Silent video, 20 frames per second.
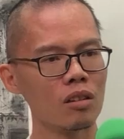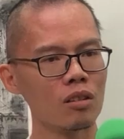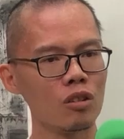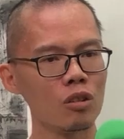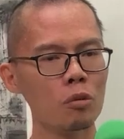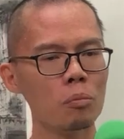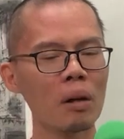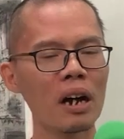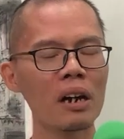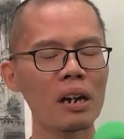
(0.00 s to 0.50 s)

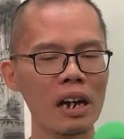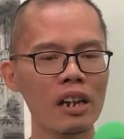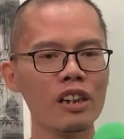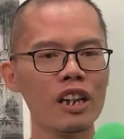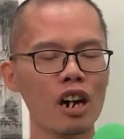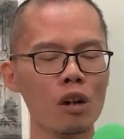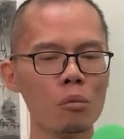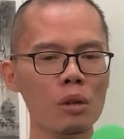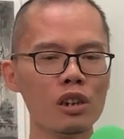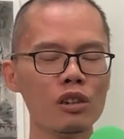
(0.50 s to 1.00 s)
You buy
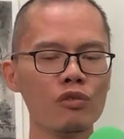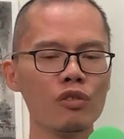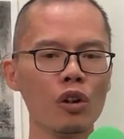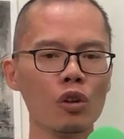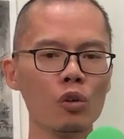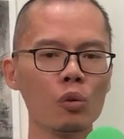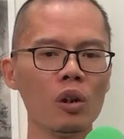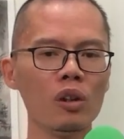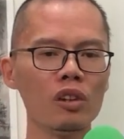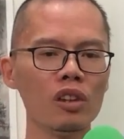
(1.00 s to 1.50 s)
endowments for
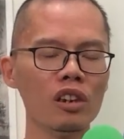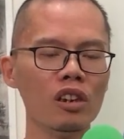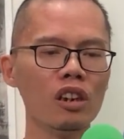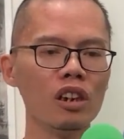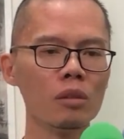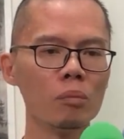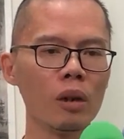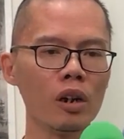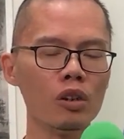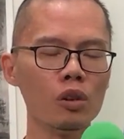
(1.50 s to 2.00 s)
20 years,
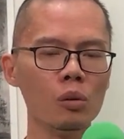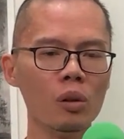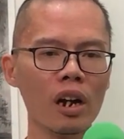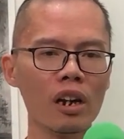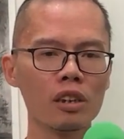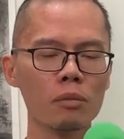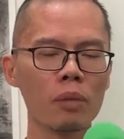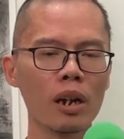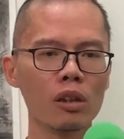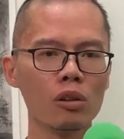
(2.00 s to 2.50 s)
but you
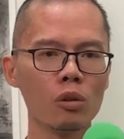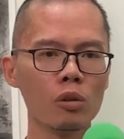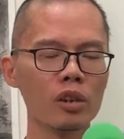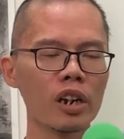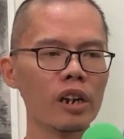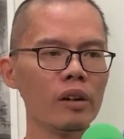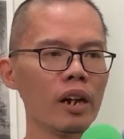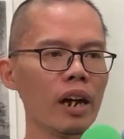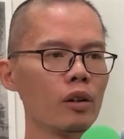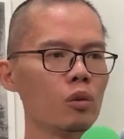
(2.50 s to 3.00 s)
expect those
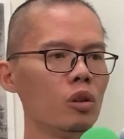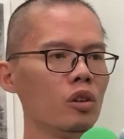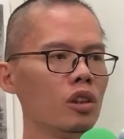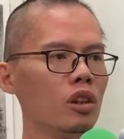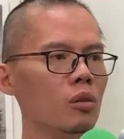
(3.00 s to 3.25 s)
kind of equity